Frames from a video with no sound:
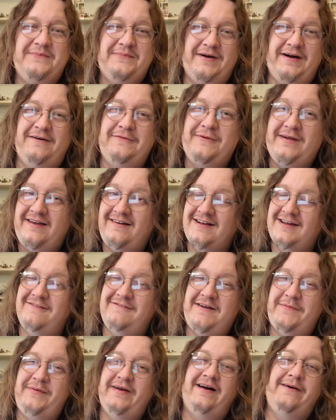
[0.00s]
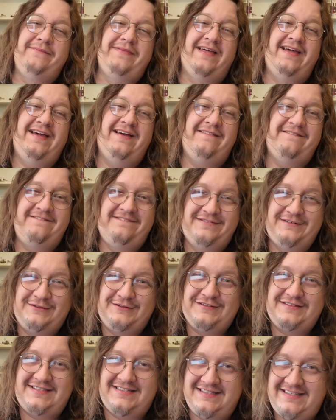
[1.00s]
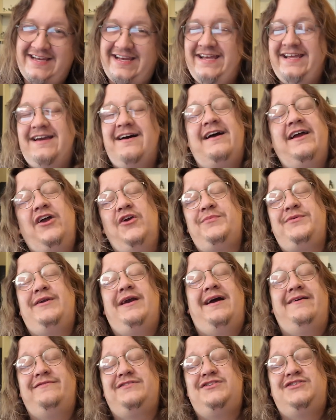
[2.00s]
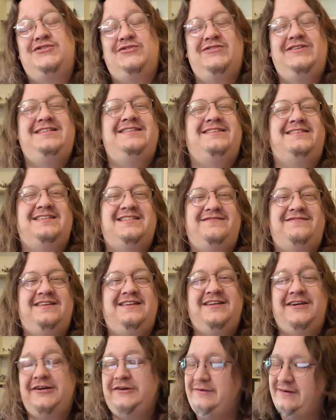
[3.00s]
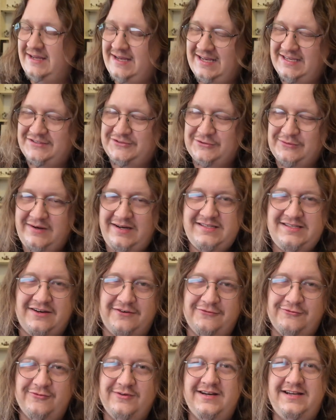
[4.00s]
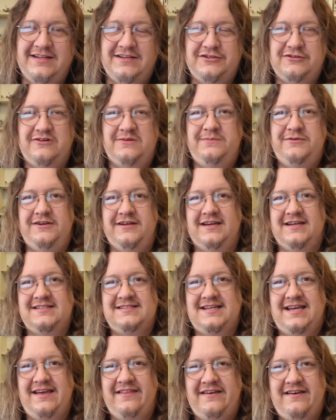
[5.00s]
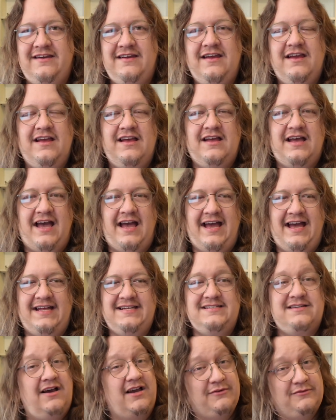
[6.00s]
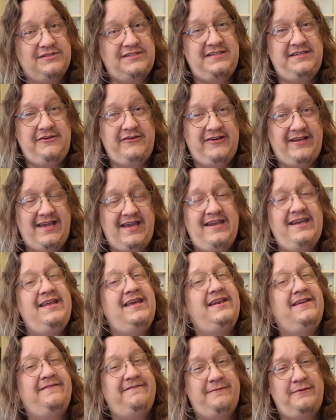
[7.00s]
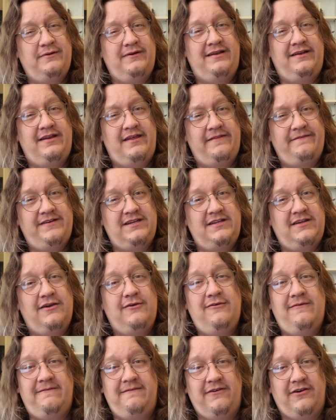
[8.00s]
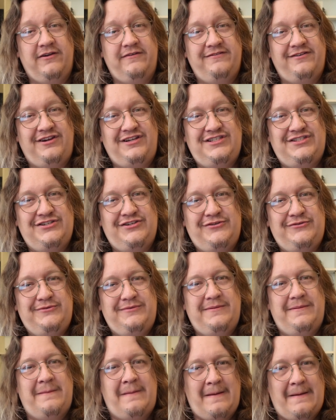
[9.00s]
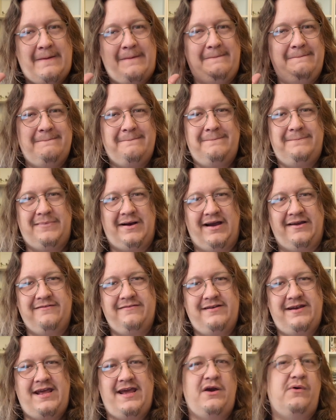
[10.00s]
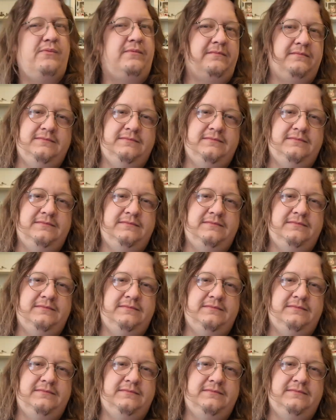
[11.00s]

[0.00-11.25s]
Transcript: But we are going to wrap it up there for today. I hope you have enjoyed this video. As always, I've really enjoyed putting it together. And I will see you again in another video very, very soon. Bye for now.